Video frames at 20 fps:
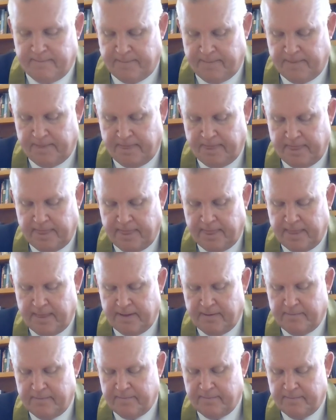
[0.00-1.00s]

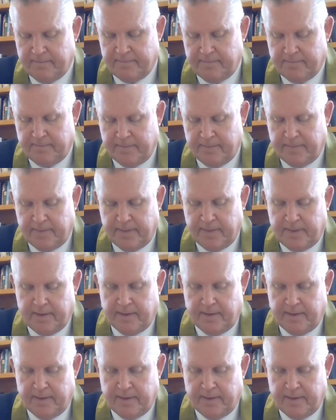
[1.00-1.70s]
(silence)